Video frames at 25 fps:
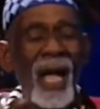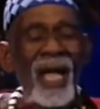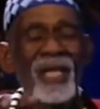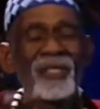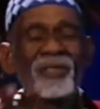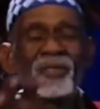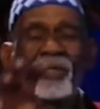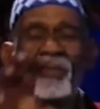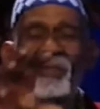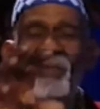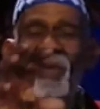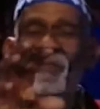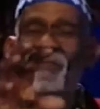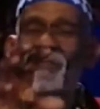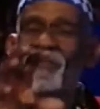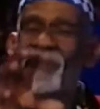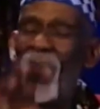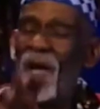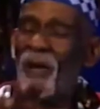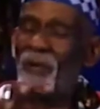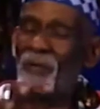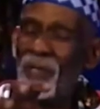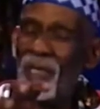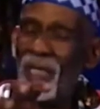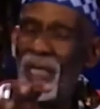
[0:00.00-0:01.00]
has to be
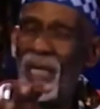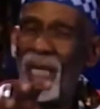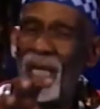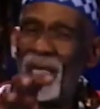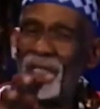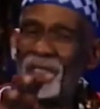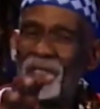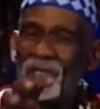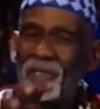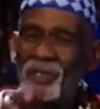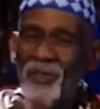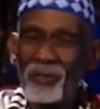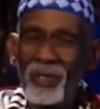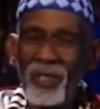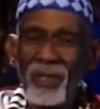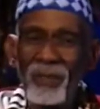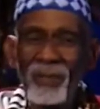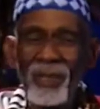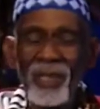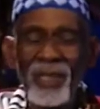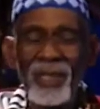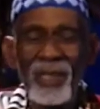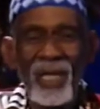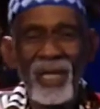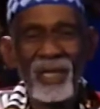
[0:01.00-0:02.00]
very
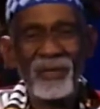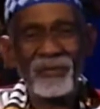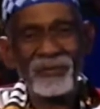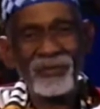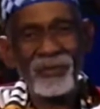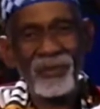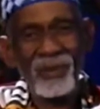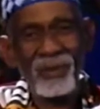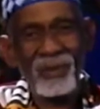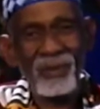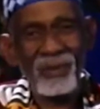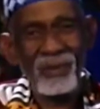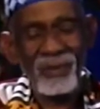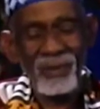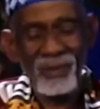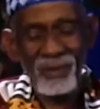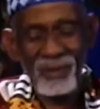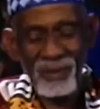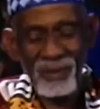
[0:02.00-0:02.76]
extremely careful,